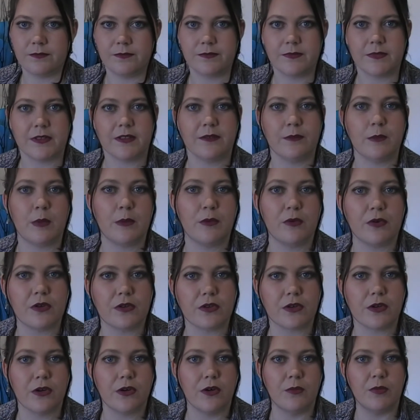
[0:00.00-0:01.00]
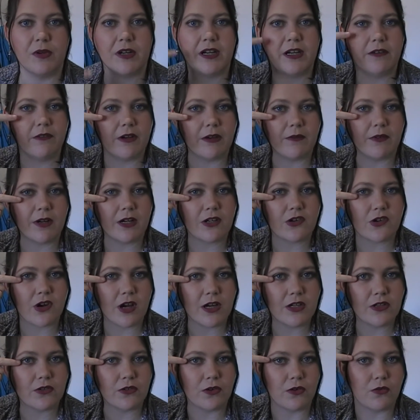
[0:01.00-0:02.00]
I don't remember what it's called, but anyway, when I try
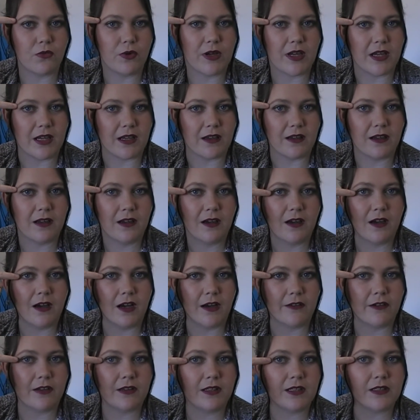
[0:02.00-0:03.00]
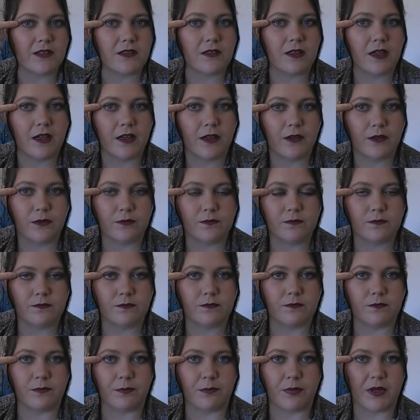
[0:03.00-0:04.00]
and do a wing, I've got this
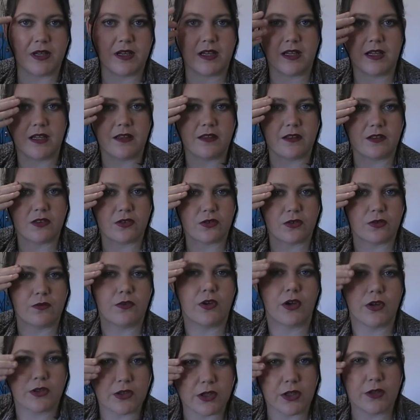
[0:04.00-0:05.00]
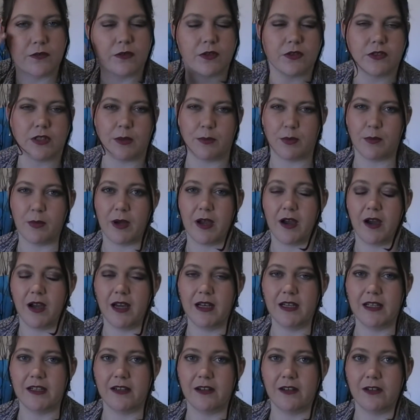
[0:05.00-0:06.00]
bit here that sort of goes over the top of my
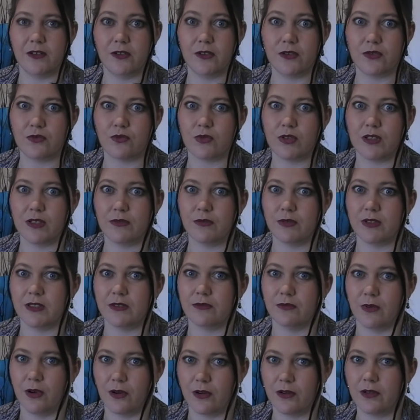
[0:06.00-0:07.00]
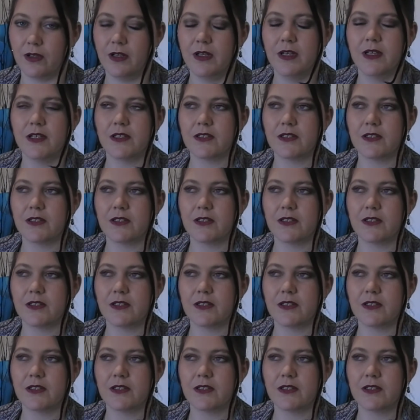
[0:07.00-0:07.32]
eyelid and it looks really, really wrong.